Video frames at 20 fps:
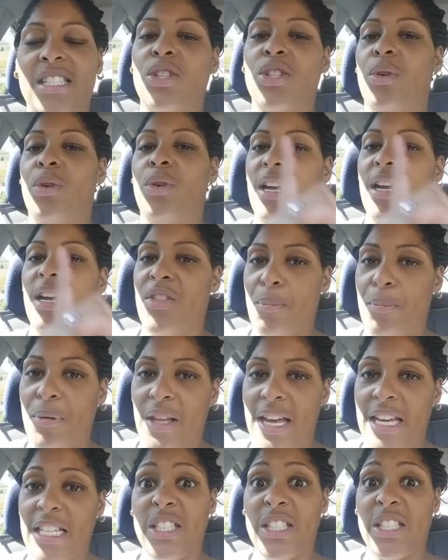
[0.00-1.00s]
to another
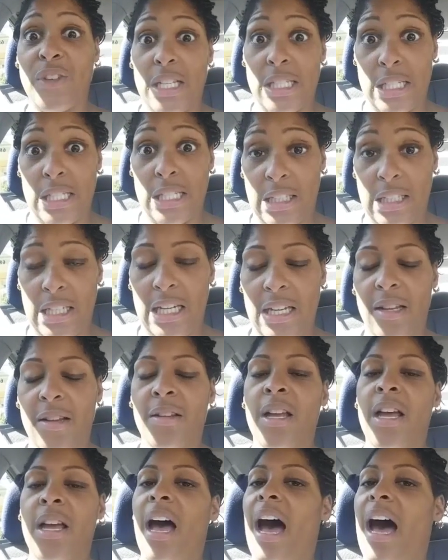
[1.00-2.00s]
place physically.
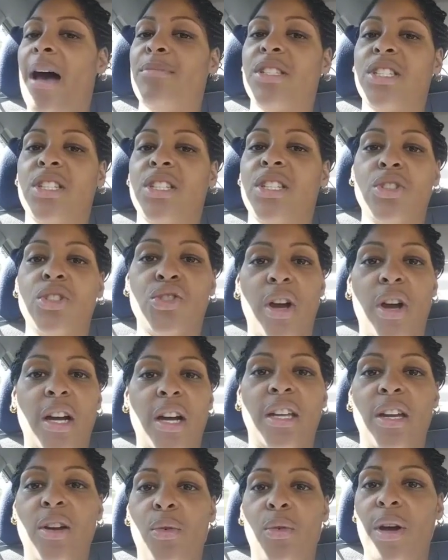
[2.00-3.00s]
I'm still
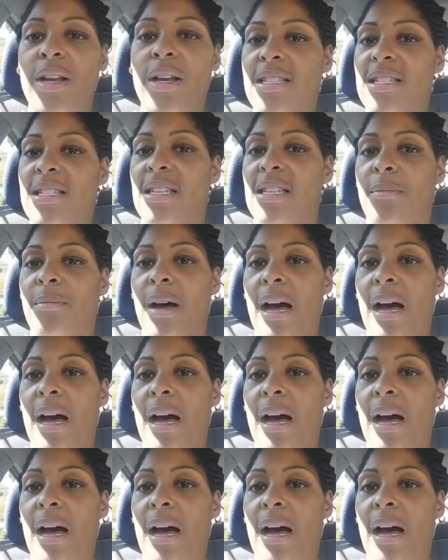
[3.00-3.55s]
struggling with some